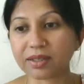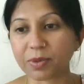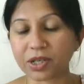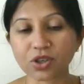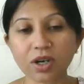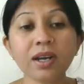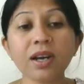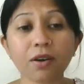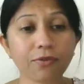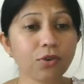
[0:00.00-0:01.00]
picture,
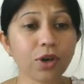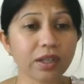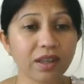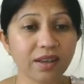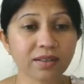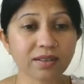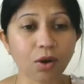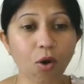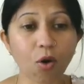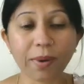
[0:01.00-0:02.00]
few other things,
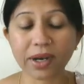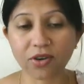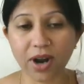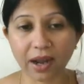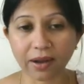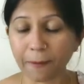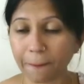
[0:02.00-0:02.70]
scope and drag.